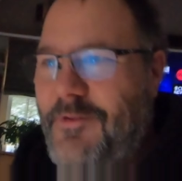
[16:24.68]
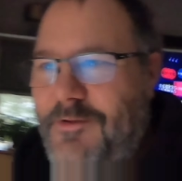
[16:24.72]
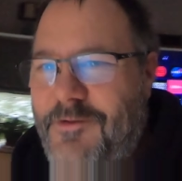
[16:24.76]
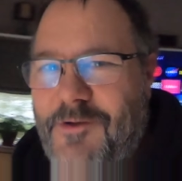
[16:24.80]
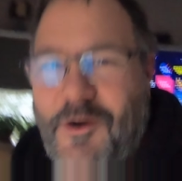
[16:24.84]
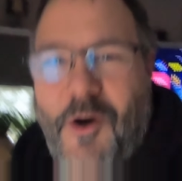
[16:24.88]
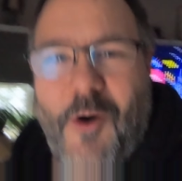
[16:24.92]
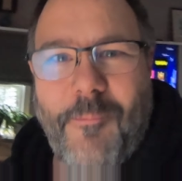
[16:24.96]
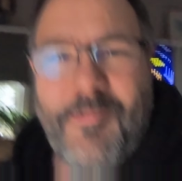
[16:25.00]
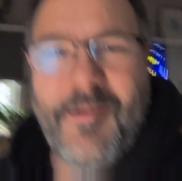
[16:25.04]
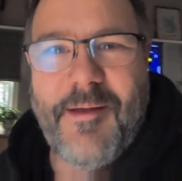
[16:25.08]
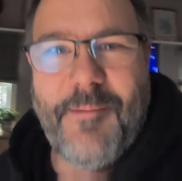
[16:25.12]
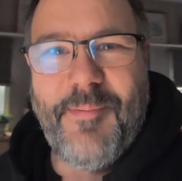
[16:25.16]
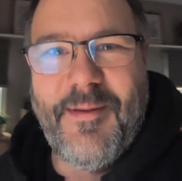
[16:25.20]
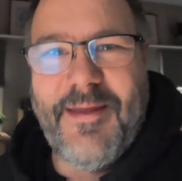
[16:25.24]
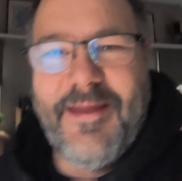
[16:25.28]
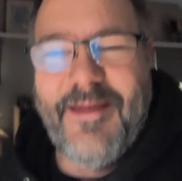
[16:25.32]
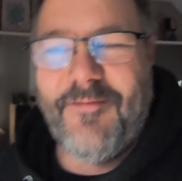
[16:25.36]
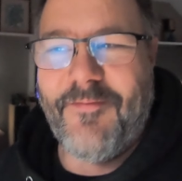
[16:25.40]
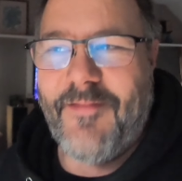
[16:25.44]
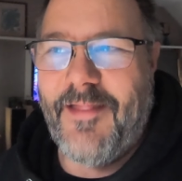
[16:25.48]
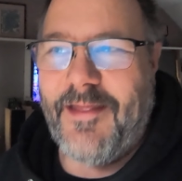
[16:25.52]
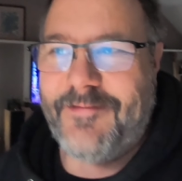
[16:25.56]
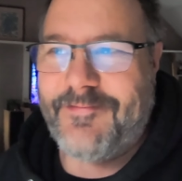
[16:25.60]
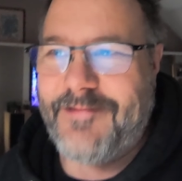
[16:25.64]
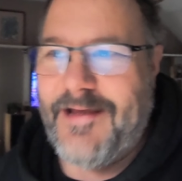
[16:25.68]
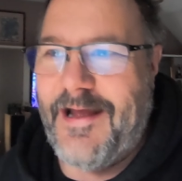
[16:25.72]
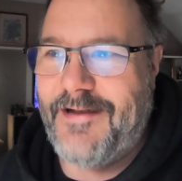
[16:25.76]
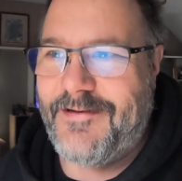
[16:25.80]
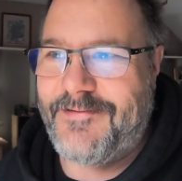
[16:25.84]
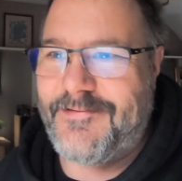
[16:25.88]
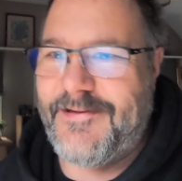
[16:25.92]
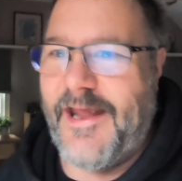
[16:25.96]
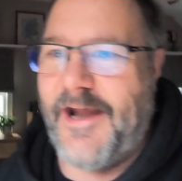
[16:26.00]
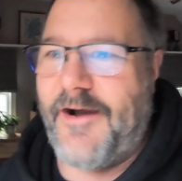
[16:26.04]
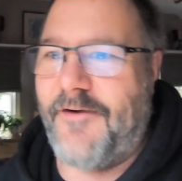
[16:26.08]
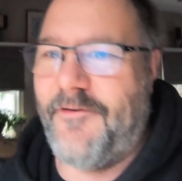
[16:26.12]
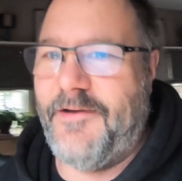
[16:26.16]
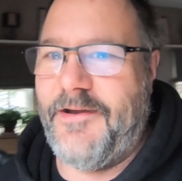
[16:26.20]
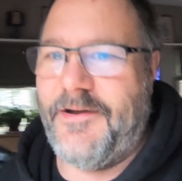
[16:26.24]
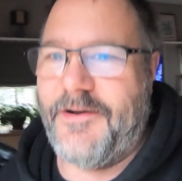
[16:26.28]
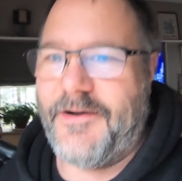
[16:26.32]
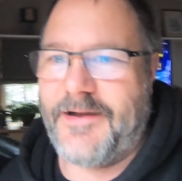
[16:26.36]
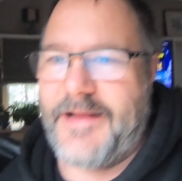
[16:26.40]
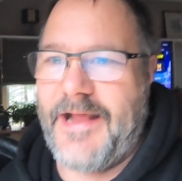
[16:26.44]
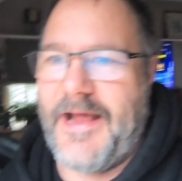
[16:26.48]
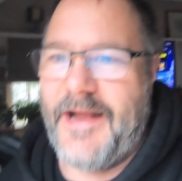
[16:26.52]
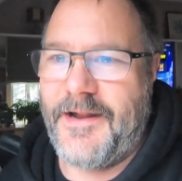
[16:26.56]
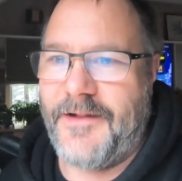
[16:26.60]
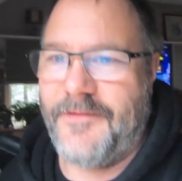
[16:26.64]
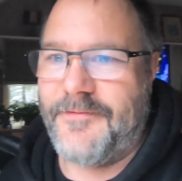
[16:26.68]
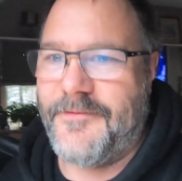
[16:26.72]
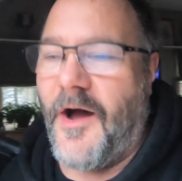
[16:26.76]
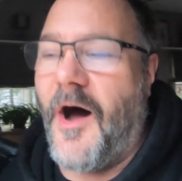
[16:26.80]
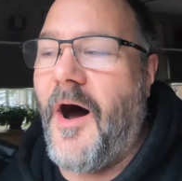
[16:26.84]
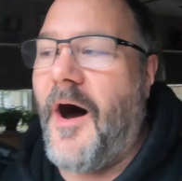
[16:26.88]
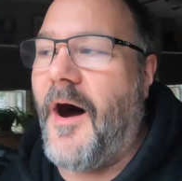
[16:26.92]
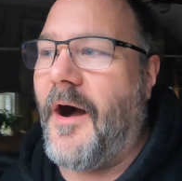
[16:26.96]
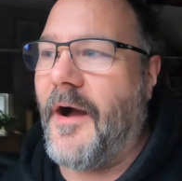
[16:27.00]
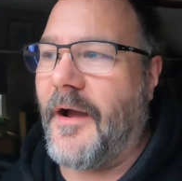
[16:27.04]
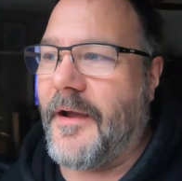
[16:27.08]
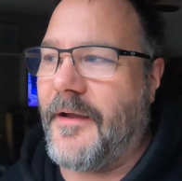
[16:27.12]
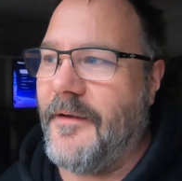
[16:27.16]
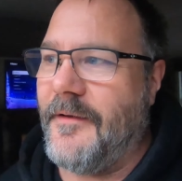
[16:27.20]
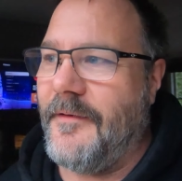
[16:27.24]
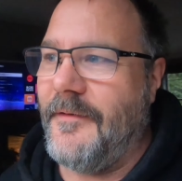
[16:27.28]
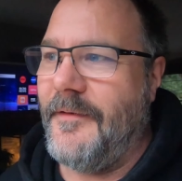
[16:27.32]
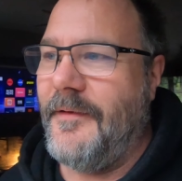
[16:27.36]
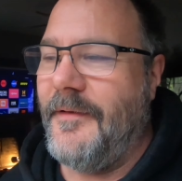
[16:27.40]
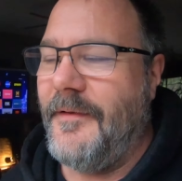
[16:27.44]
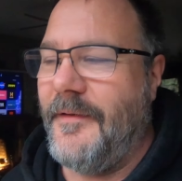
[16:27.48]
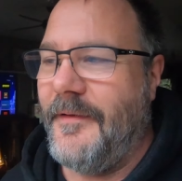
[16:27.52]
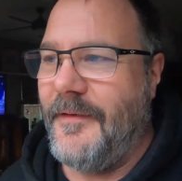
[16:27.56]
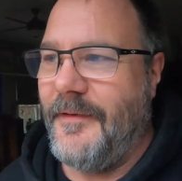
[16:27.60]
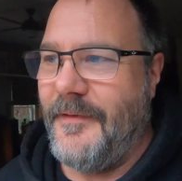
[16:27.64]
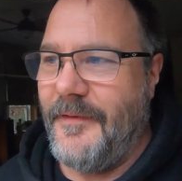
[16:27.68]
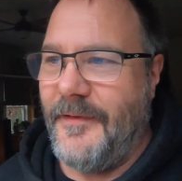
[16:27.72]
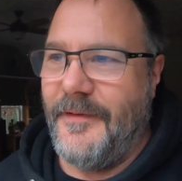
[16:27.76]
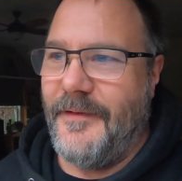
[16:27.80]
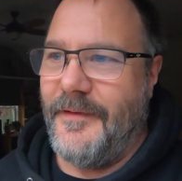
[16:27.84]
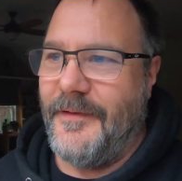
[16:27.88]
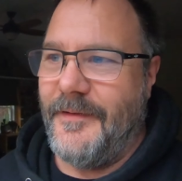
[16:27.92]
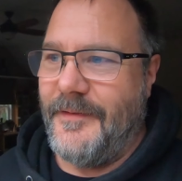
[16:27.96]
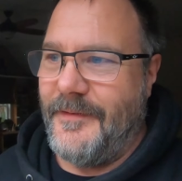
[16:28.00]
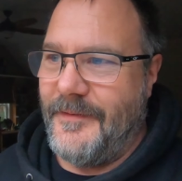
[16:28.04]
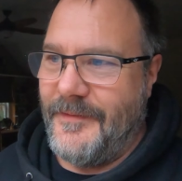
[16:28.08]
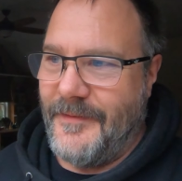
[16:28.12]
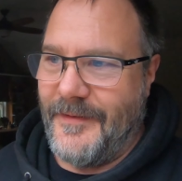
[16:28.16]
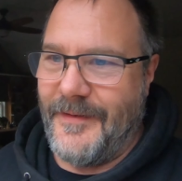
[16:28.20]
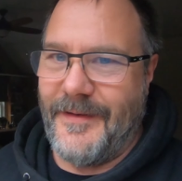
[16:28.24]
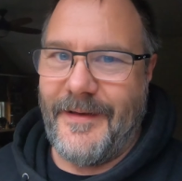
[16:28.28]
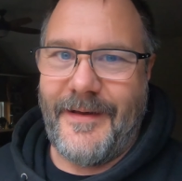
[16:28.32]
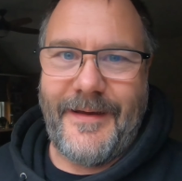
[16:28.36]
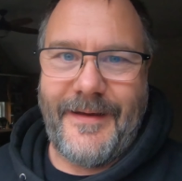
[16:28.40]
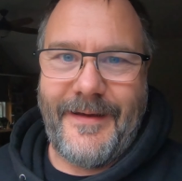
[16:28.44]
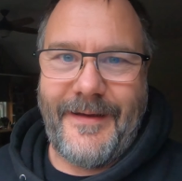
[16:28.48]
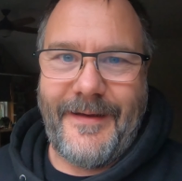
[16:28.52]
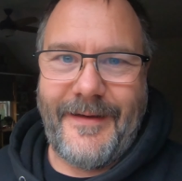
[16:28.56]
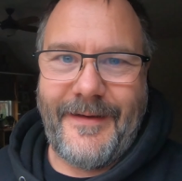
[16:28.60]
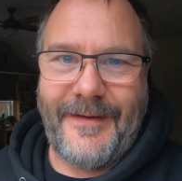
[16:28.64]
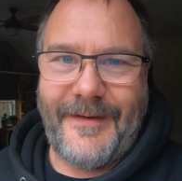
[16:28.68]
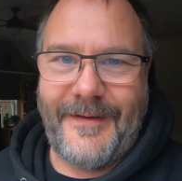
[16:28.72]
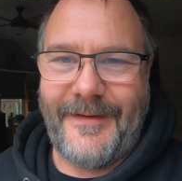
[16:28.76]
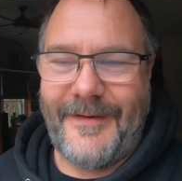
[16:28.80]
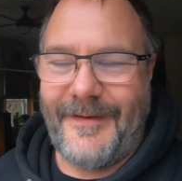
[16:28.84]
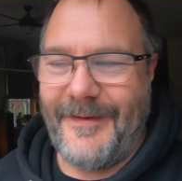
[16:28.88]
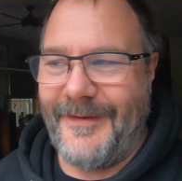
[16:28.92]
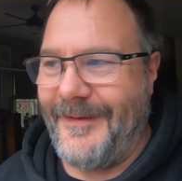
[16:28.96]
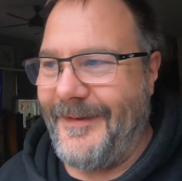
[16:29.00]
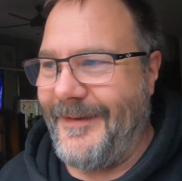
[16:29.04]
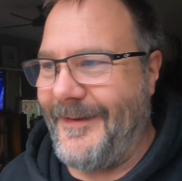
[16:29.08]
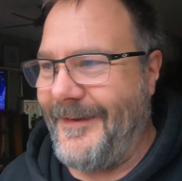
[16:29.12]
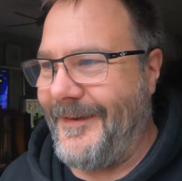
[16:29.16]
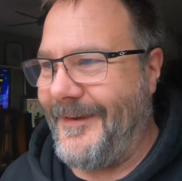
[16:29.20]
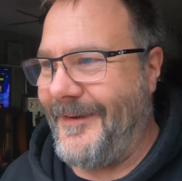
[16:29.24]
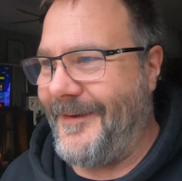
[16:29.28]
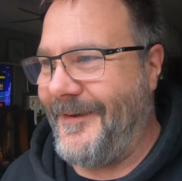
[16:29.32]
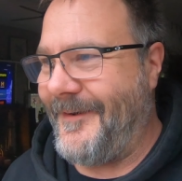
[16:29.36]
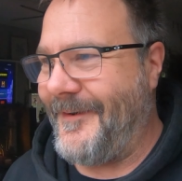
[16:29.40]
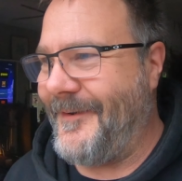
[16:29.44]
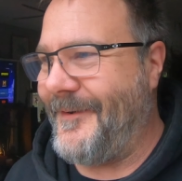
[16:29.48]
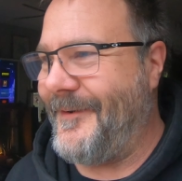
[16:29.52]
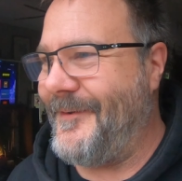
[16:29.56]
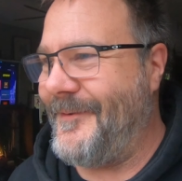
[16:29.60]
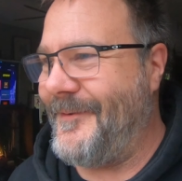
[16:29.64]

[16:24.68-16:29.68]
Colby being like that terrier kind of dog. Uh,